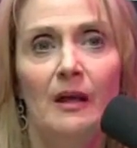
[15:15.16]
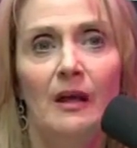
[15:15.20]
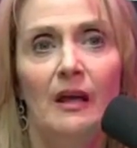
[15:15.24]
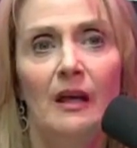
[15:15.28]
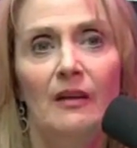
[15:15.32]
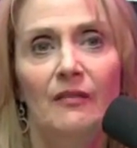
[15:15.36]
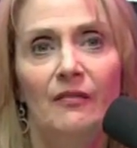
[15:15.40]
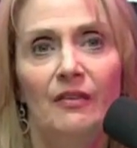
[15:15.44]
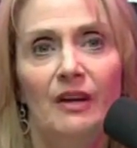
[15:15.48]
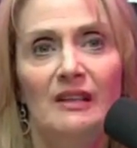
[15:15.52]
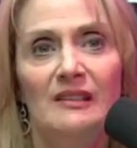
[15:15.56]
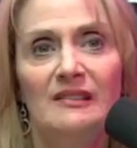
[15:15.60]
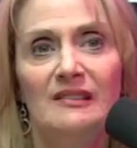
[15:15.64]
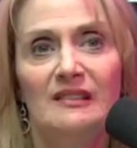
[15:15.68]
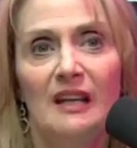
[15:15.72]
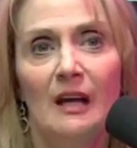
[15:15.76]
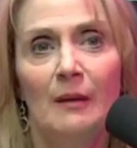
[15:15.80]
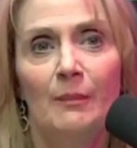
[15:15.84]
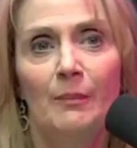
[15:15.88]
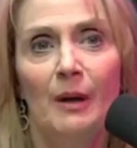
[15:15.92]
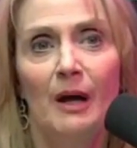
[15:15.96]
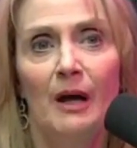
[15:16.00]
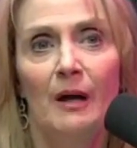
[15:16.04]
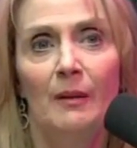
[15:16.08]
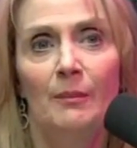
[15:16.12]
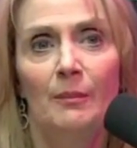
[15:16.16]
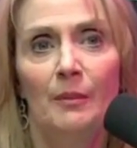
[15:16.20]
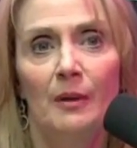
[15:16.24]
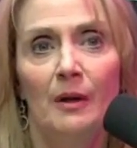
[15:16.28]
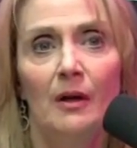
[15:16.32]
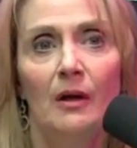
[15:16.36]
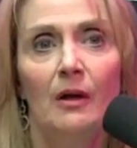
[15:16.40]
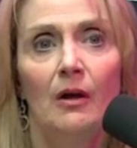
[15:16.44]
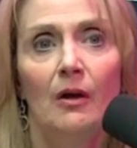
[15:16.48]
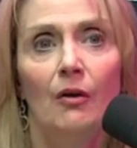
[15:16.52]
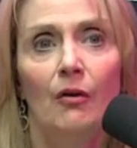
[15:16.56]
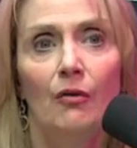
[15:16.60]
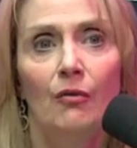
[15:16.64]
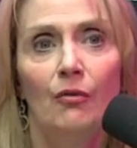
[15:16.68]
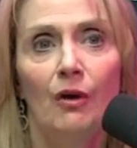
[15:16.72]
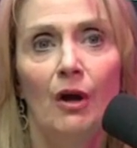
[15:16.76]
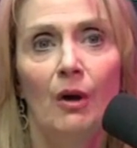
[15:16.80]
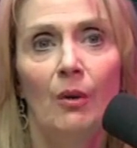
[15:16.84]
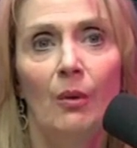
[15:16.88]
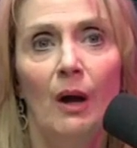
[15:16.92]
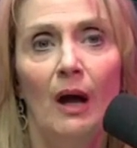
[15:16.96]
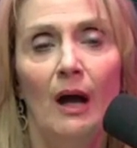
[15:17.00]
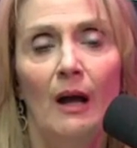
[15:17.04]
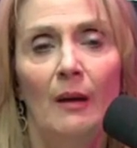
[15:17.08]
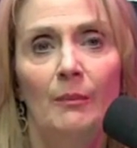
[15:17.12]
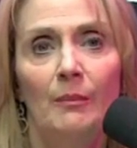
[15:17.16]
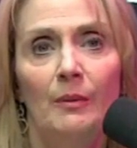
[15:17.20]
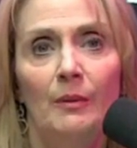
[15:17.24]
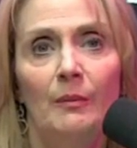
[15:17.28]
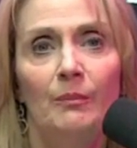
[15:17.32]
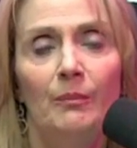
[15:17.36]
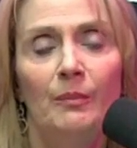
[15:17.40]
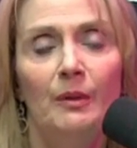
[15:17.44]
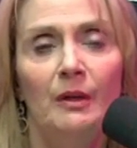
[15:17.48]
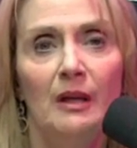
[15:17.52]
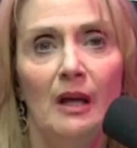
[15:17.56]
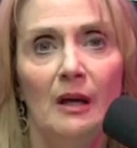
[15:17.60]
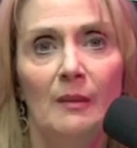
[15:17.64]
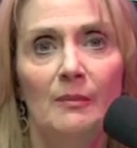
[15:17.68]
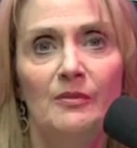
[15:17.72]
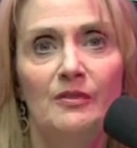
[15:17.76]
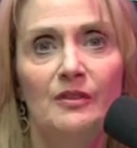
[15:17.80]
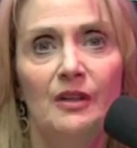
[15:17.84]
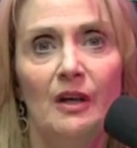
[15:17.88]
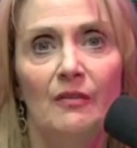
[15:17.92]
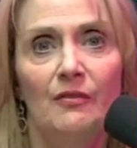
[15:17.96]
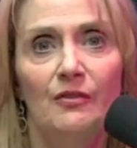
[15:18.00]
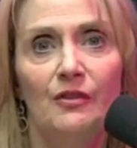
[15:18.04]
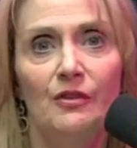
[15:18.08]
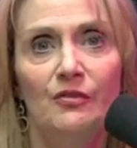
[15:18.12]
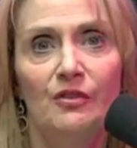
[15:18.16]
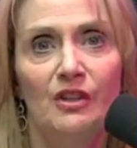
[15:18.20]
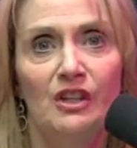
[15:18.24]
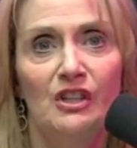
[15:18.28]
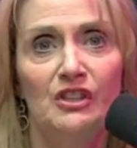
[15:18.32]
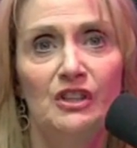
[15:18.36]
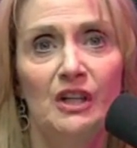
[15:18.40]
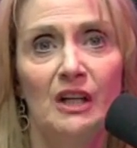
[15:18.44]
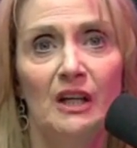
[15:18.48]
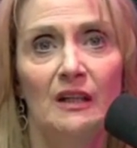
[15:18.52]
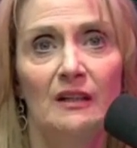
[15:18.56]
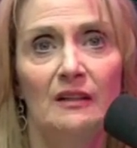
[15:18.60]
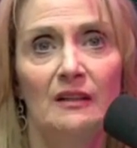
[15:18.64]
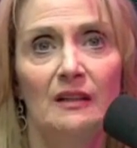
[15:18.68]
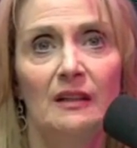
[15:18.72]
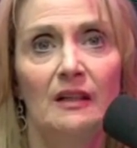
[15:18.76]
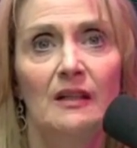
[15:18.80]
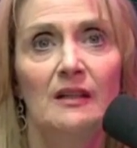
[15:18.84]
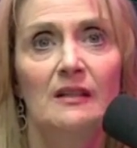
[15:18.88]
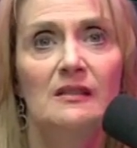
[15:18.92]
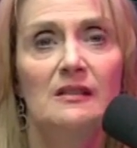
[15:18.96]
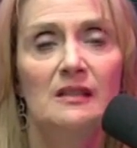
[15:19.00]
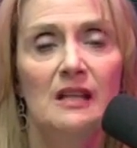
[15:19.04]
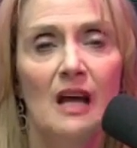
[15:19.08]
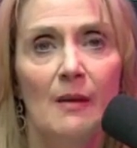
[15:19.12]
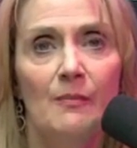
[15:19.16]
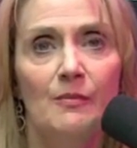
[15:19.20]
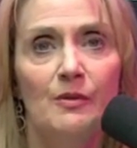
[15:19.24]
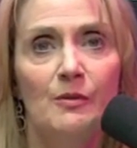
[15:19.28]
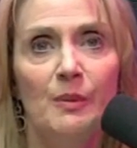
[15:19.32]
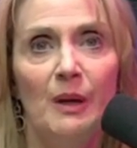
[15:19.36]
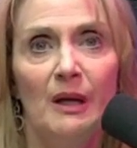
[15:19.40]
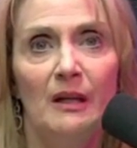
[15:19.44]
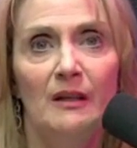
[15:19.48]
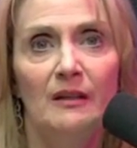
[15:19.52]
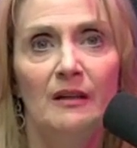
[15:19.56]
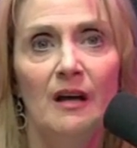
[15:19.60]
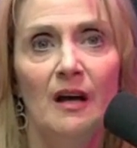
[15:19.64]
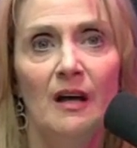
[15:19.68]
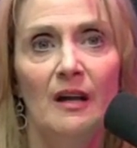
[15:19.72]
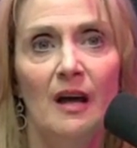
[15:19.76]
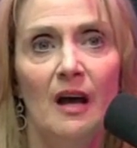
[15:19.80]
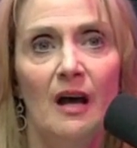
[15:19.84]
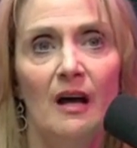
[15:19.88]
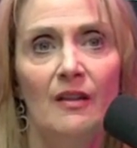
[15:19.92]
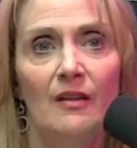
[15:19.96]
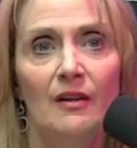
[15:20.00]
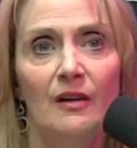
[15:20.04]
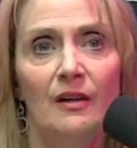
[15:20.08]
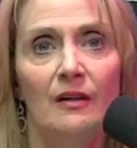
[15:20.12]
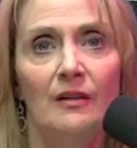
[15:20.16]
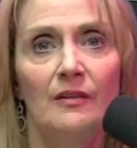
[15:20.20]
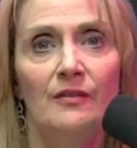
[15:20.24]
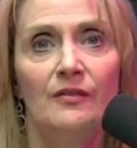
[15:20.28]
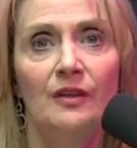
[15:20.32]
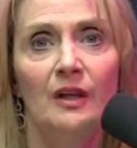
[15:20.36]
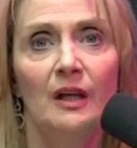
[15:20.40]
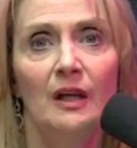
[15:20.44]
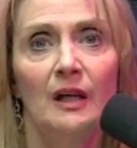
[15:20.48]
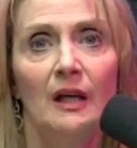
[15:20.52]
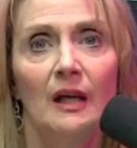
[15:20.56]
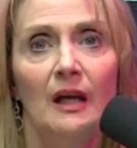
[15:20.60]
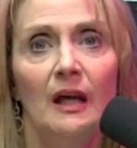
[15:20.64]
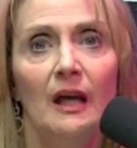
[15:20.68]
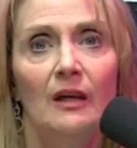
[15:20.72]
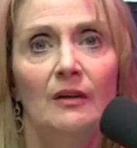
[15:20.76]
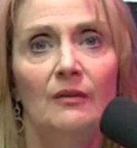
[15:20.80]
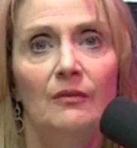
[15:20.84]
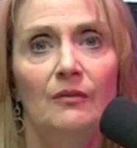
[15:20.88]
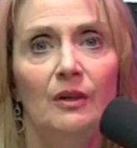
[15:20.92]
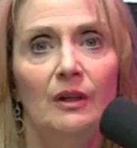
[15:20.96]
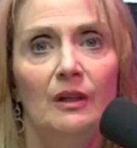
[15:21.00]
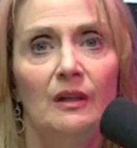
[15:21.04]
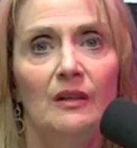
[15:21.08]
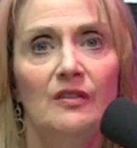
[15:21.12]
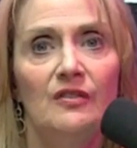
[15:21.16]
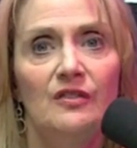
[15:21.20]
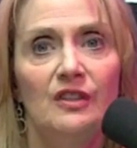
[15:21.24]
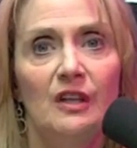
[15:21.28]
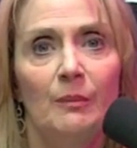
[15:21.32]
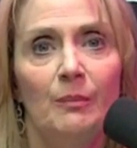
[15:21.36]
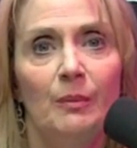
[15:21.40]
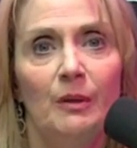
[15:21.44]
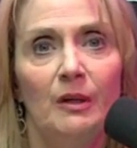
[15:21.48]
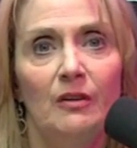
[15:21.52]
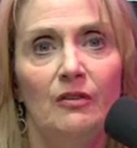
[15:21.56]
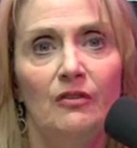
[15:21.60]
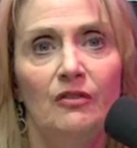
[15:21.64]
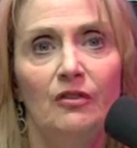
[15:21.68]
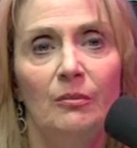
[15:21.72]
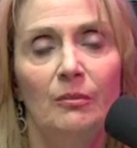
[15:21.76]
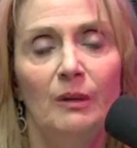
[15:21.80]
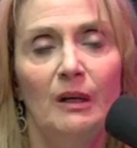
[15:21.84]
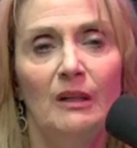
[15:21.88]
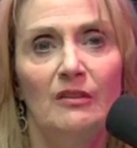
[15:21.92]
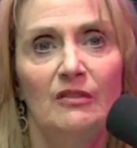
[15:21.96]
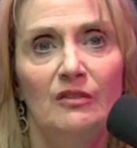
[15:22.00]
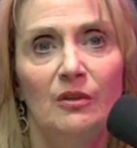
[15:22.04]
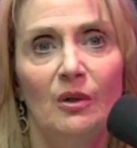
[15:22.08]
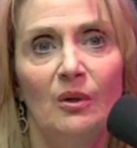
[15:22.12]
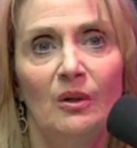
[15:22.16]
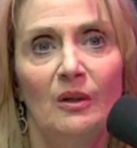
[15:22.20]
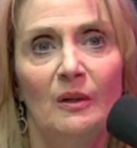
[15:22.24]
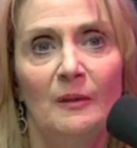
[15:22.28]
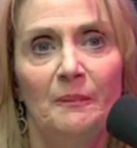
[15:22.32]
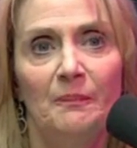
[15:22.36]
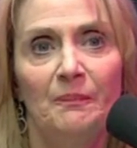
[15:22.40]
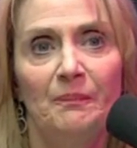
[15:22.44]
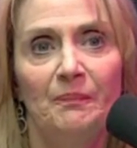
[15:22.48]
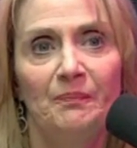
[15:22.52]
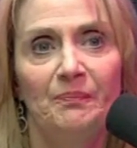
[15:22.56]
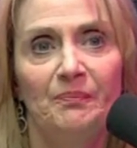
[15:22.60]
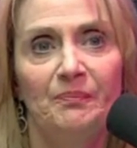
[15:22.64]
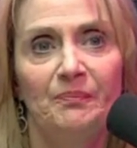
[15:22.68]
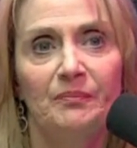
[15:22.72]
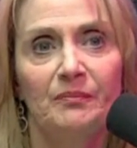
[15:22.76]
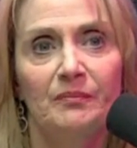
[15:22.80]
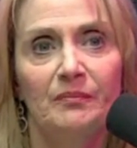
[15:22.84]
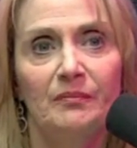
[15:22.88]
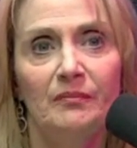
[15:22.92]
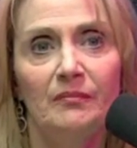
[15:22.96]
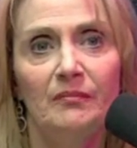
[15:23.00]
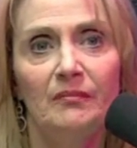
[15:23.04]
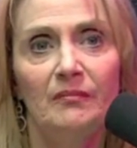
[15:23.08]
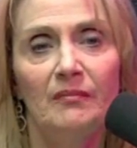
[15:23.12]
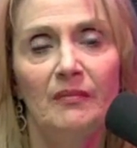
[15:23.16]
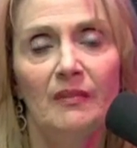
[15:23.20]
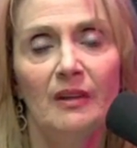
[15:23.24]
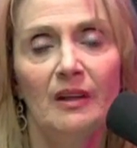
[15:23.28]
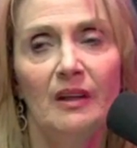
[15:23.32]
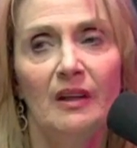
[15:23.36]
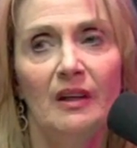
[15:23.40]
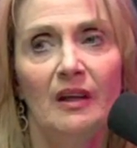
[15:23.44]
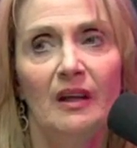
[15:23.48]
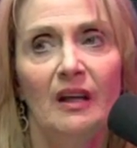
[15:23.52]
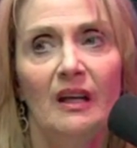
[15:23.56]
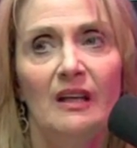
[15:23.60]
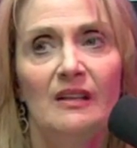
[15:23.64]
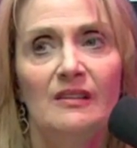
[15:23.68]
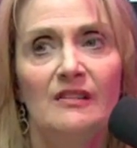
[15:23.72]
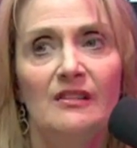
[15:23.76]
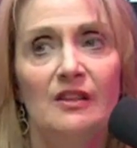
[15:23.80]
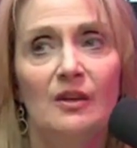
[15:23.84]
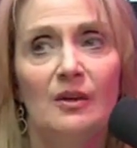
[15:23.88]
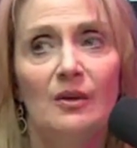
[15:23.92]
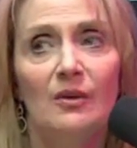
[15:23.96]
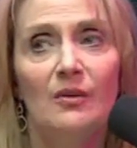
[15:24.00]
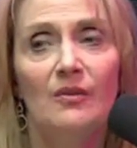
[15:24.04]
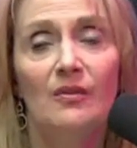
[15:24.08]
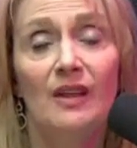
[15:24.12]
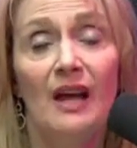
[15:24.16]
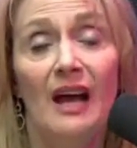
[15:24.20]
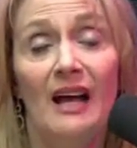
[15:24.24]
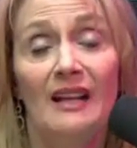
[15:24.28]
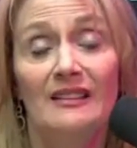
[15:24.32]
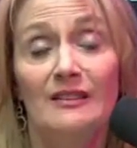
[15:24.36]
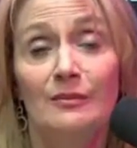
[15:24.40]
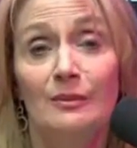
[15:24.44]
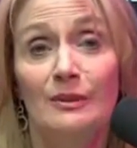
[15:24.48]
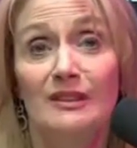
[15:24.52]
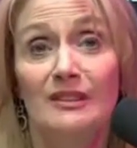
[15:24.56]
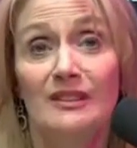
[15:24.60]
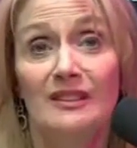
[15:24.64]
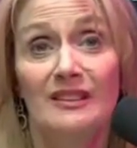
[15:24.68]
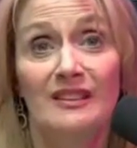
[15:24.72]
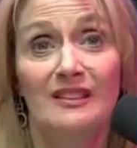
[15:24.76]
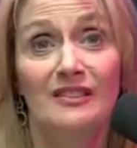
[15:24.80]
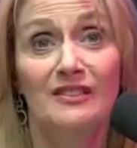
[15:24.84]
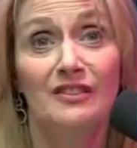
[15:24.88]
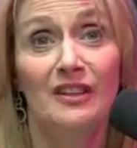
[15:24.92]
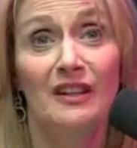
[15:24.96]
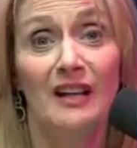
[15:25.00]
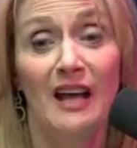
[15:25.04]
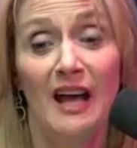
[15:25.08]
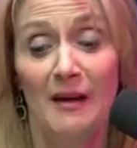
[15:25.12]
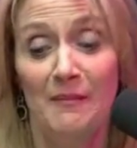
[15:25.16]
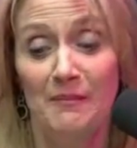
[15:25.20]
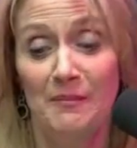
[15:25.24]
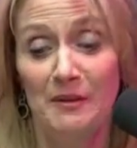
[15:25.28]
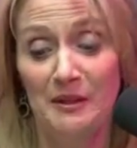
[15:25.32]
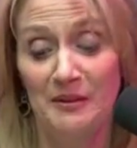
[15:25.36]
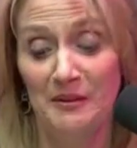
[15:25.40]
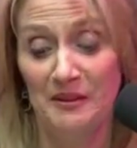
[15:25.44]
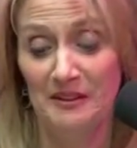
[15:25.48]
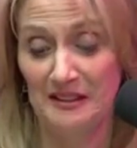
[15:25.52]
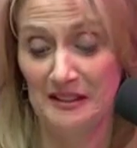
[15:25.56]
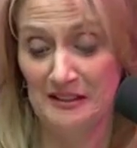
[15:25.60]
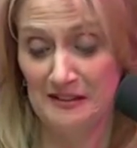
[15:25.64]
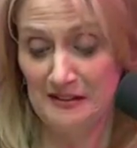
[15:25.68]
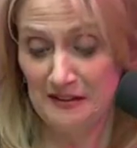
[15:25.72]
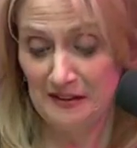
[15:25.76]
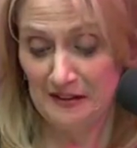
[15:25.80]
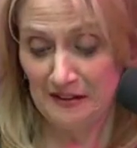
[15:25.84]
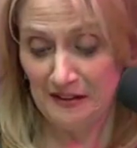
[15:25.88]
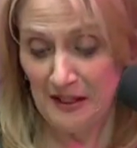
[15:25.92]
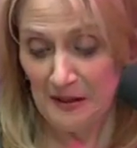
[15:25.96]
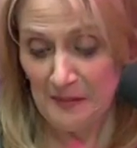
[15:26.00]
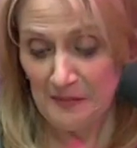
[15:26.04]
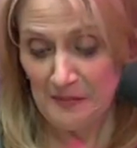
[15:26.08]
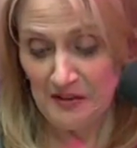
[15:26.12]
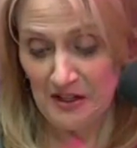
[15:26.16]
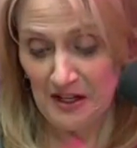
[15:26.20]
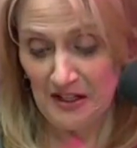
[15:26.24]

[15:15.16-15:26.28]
If I step up, grow up, become self sufficient, stop depending on others, and really step into my soul. And so that's what's going to start happening with this eclipse.